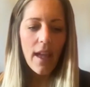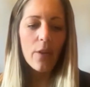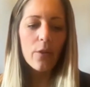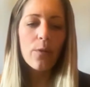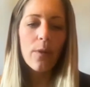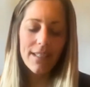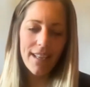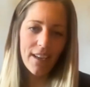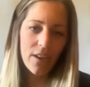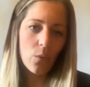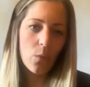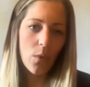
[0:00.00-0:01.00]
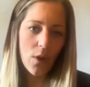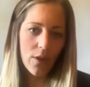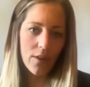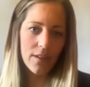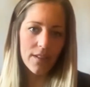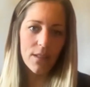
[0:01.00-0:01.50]
crediting
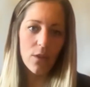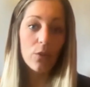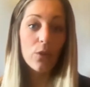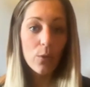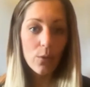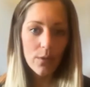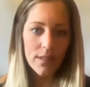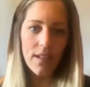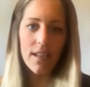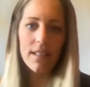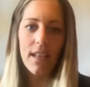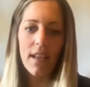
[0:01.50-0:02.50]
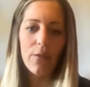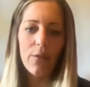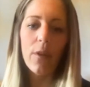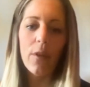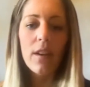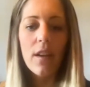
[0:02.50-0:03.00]
works on your side if
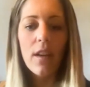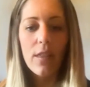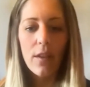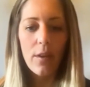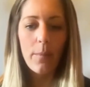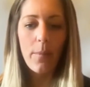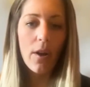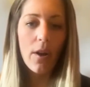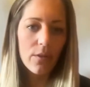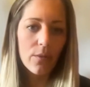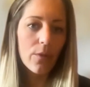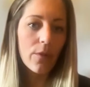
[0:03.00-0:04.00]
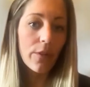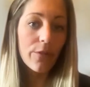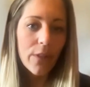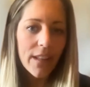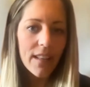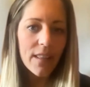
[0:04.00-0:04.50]
another partner or
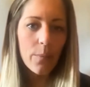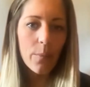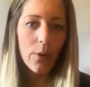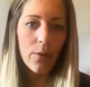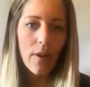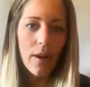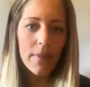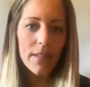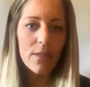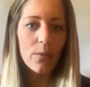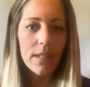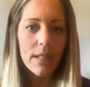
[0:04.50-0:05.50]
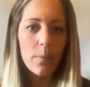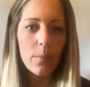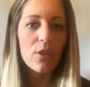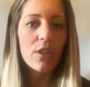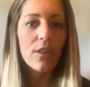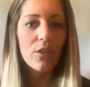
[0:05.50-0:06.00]
affiliate in the program is already
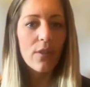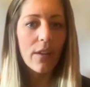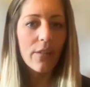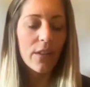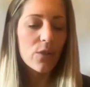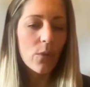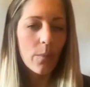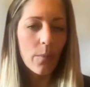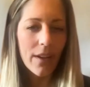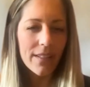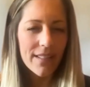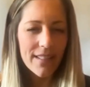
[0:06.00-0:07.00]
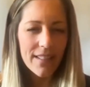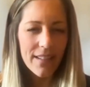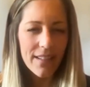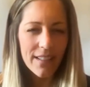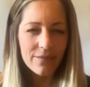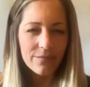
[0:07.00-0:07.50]
pushing the traffic to a brand's site?